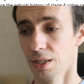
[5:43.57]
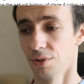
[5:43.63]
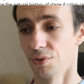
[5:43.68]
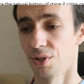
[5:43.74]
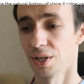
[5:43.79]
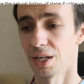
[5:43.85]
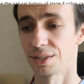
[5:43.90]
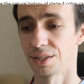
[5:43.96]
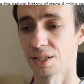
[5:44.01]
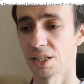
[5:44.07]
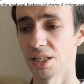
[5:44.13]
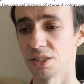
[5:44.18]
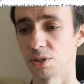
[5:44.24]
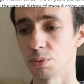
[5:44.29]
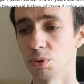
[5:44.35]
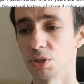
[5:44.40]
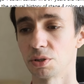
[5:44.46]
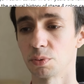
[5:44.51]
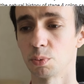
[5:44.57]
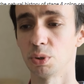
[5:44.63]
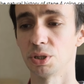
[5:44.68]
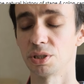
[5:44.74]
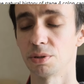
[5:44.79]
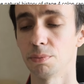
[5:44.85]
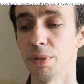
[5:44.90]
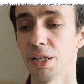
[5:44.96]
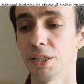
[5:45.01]
The other case
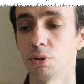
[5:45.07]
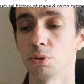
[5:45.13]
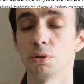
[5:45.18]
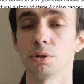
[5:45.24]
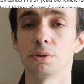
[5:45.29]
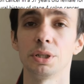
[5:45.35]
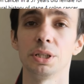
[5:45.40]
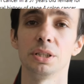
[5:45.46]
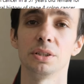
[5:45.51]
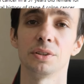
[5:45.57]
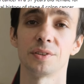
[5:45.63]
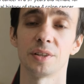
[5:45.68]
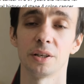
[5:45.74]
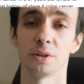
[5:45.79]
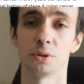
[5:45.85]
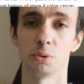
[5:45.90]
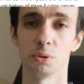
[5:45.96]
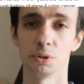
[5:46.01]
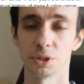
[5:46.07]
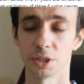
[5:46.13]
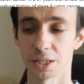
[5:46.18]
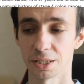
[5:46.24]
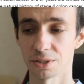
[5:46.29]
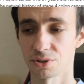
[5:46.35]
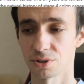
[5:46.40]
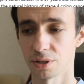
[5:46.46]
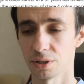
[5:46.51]
with medullary thyroid
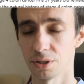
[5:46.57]
cancer,